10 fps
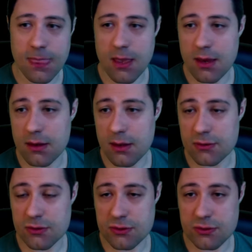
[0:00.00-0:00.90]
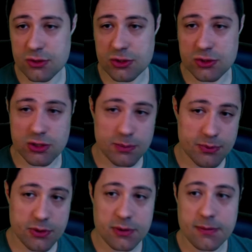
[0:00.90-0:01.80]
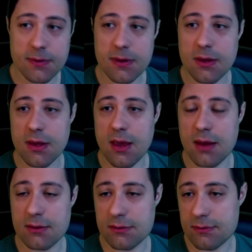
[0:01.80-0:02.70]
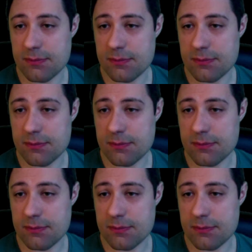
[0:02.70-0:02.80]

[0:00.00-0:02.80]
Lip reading: and it's just cheaper and